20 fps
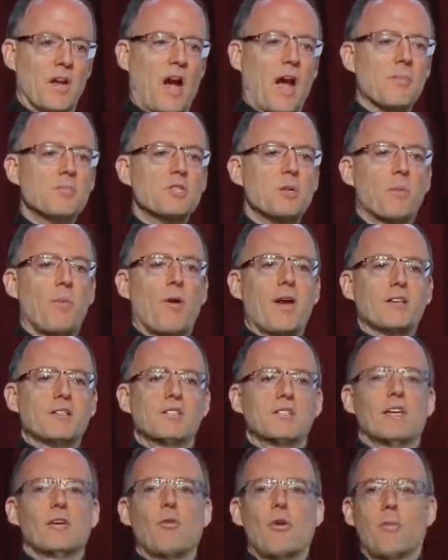I'm
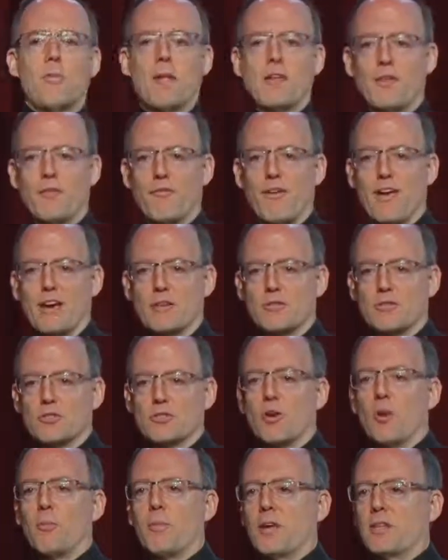surprised cigarette manufacturers
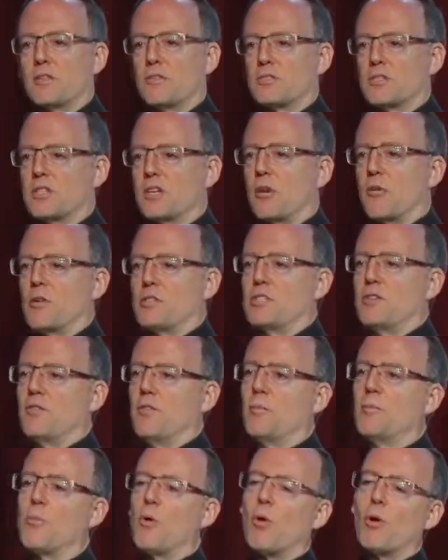don't make their cigarettes
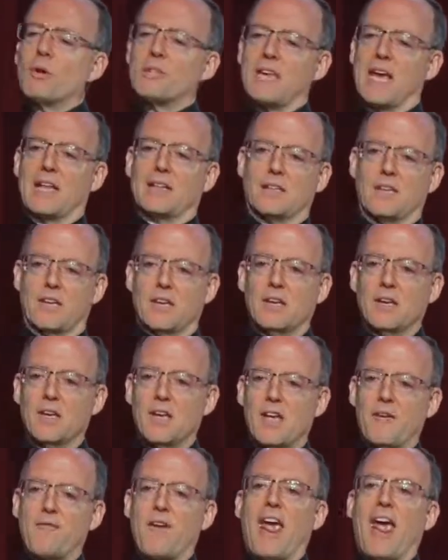even more deadly.
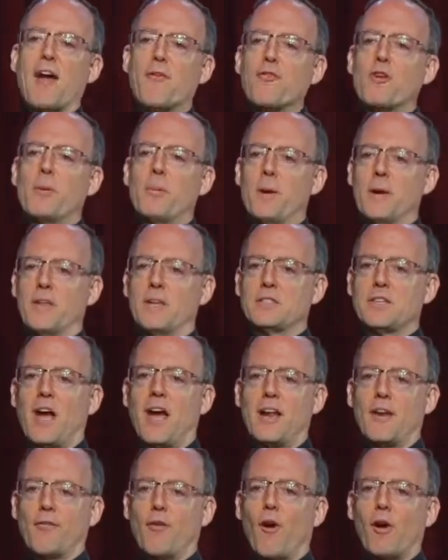If everybody
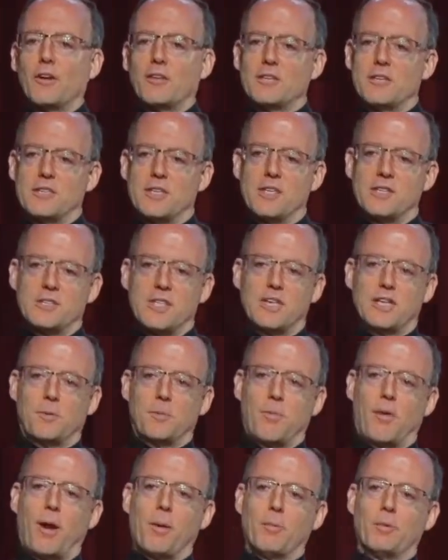died of heart disease, they
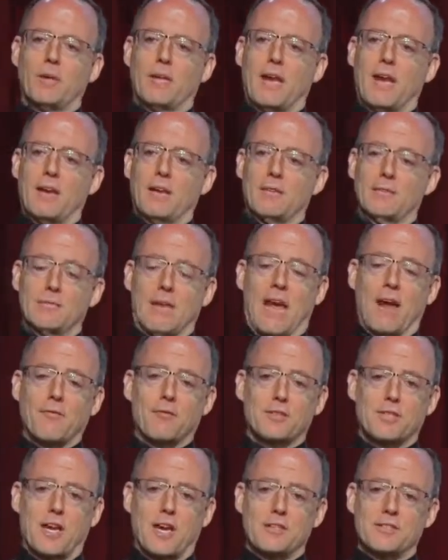could probably
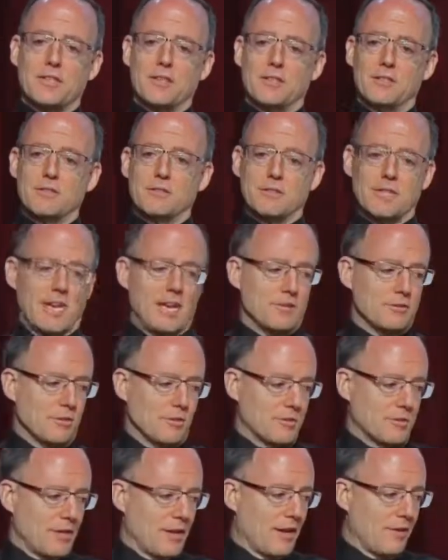advertise it as
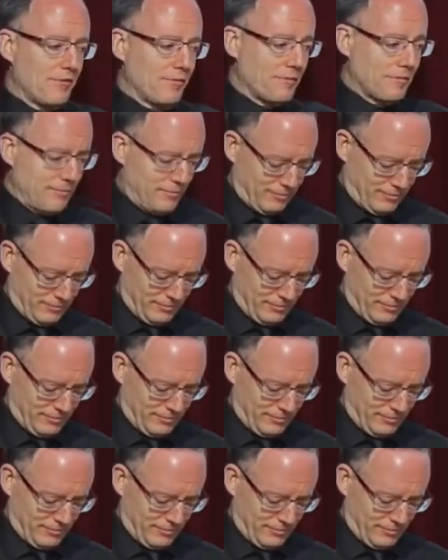cancer safe.